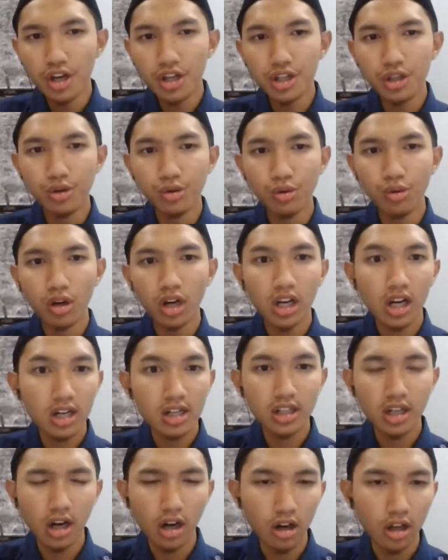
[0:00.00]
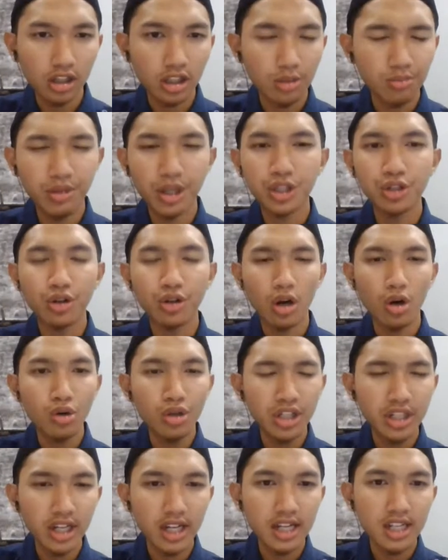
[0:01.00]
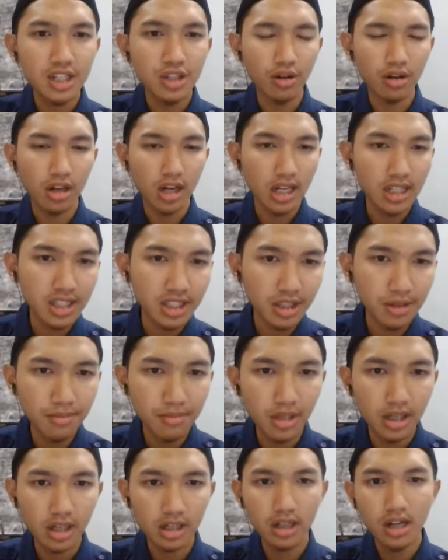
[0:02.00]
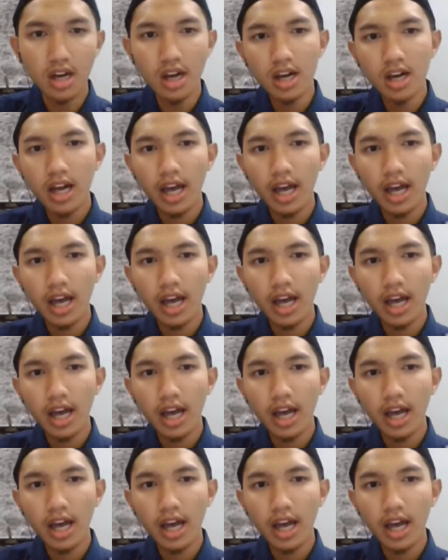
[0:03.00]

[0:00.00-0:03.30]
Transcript: You learn a lot about audience, your customer,